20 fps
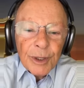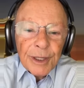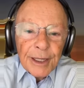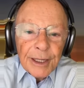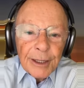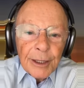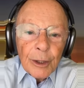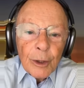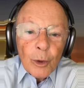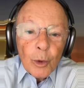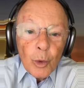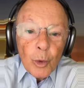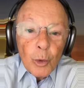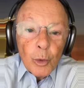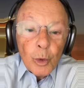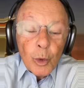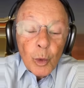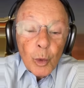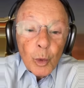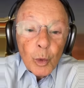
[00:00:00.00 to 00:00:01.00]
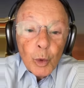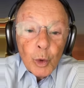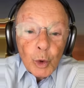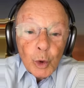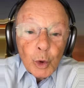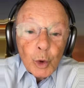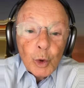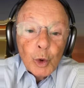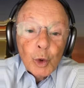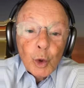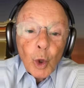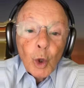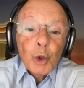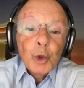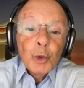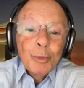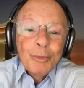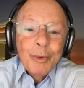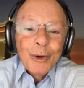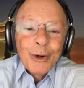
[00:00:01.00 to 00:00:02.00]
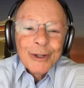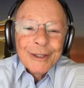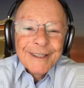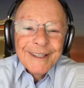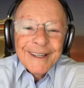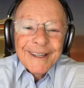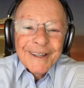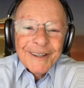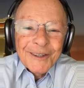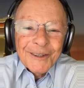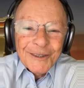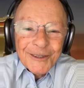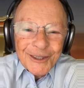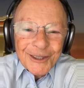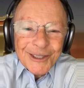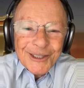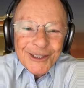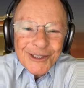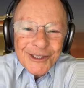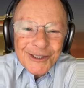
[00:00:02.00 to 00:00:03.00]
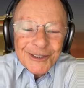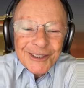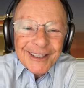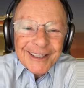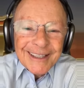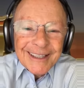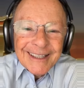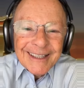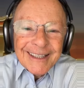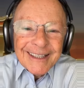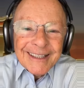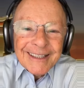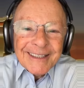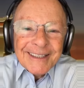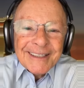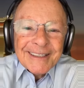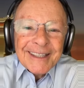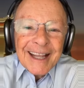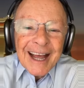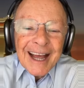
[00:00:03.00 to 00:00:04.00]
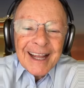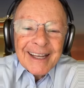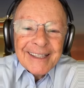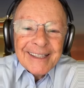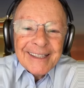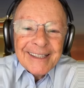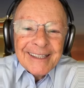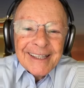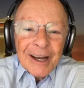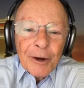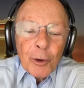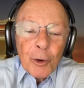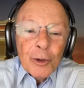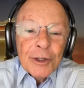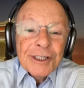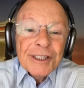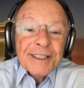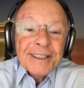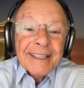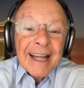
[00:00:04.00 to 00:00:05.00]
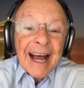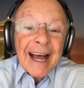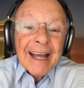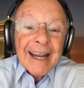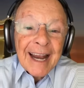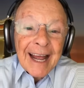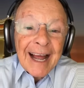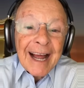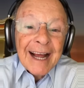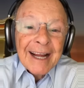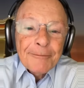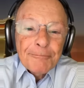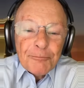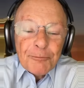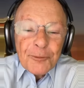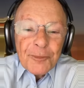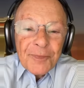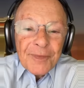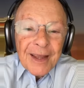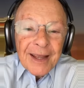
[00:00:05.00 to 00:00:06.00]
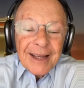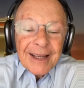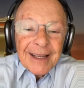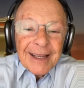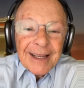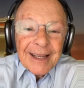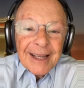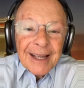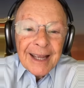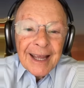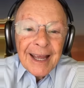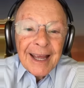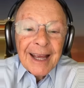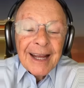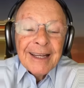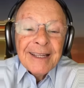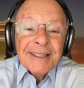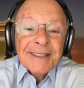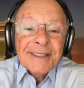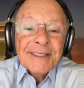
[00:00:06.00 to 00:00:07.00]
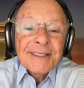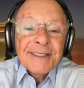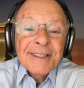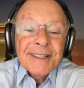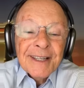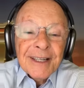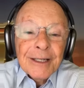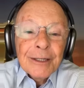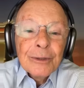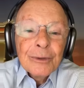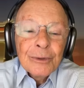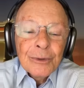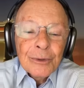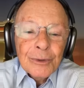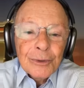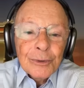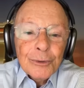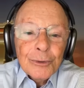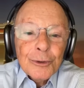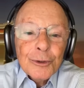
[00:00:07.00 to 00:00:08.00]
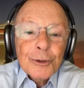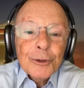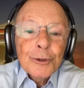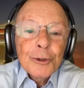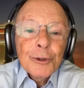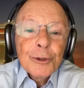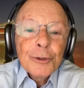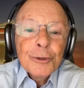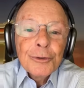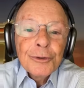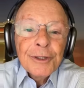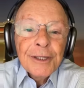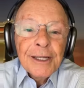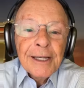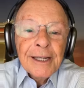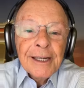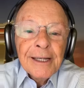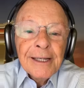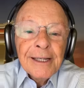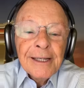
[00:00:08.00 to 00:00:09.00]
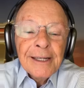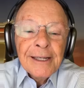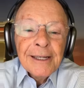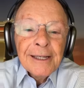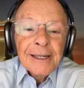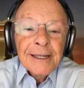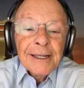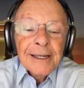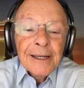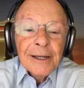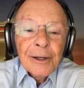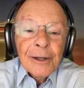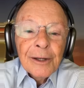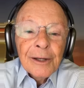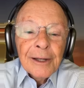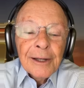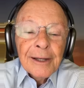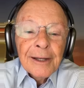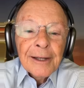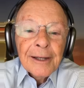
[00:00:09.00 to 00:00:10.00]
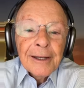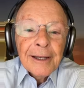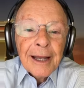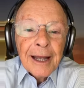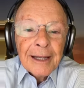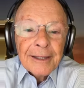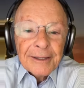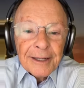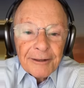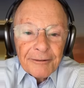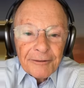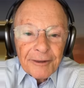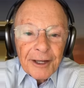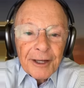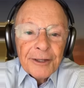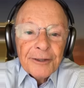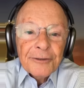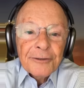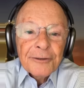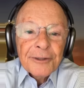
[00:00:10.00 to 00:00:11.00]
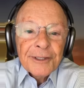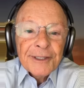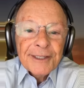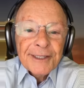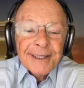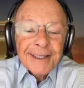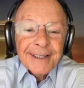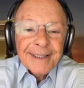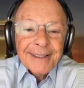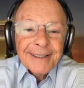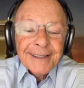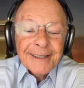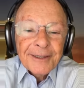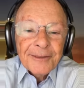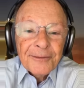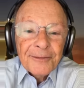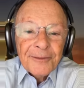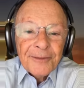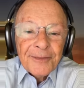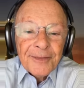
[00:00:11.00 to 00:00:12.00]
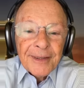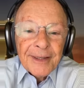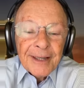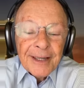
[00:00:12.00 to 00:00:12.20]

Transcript: You must break through because the Almighty God is there, or is there fulfilling His dream through your life.